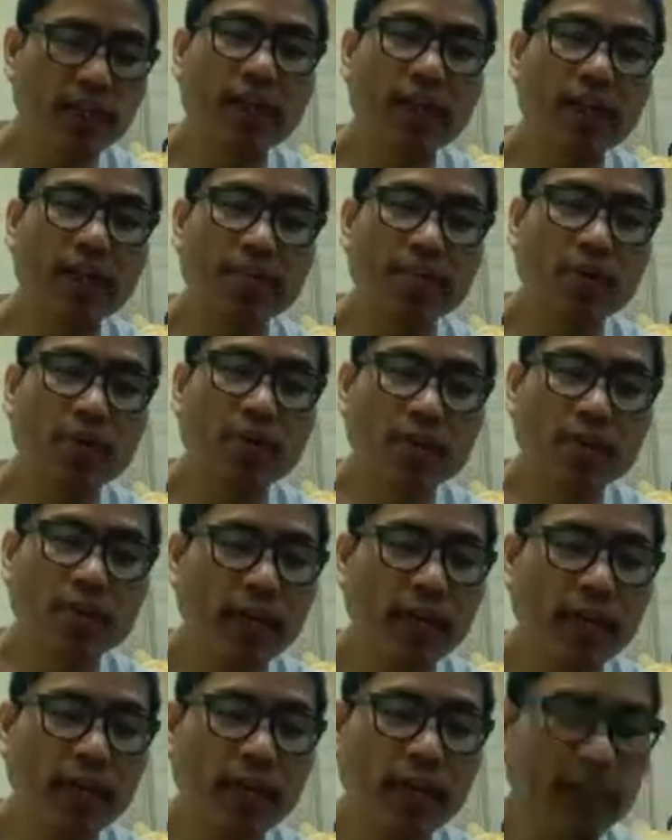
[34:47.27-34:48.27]
carbon
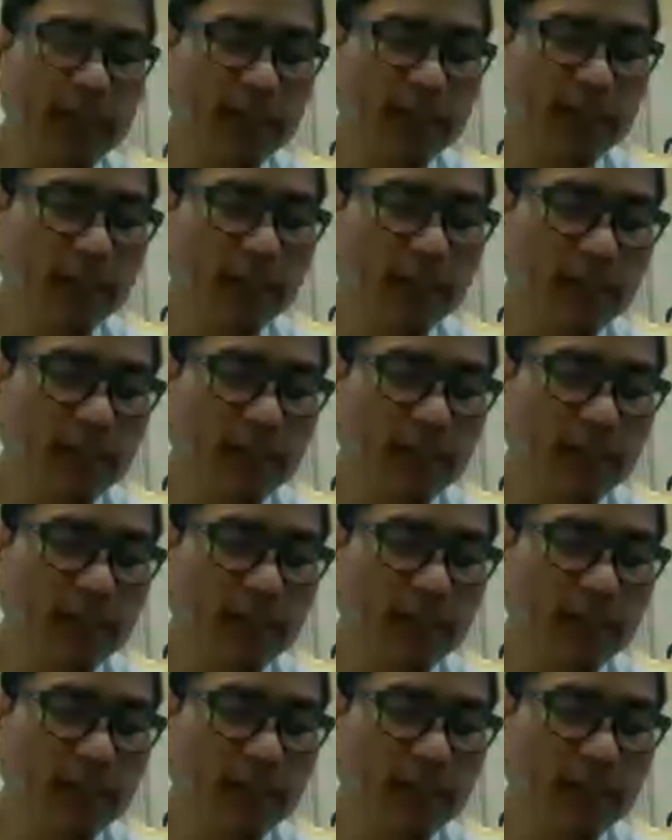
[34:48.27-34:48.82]
18,